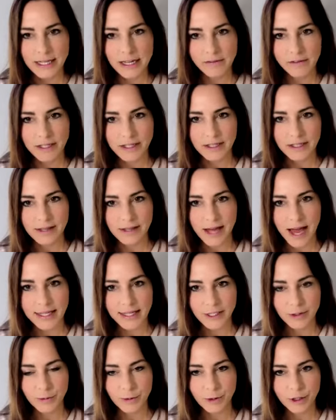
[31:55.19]
to give us the
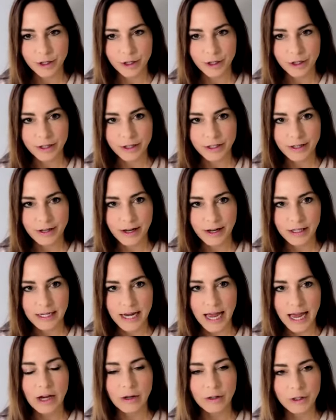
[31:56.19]
last word on
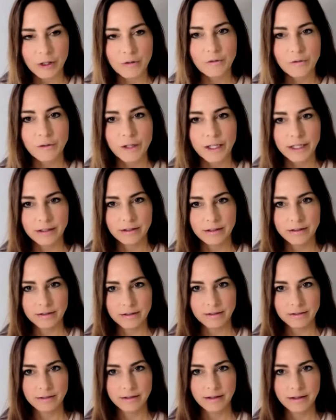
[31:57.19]
how you
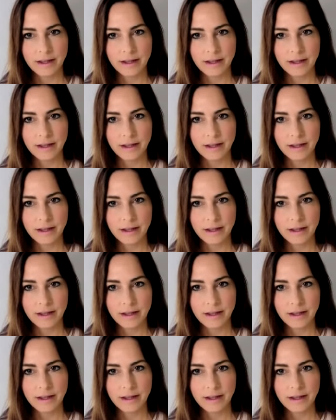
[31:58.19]
feel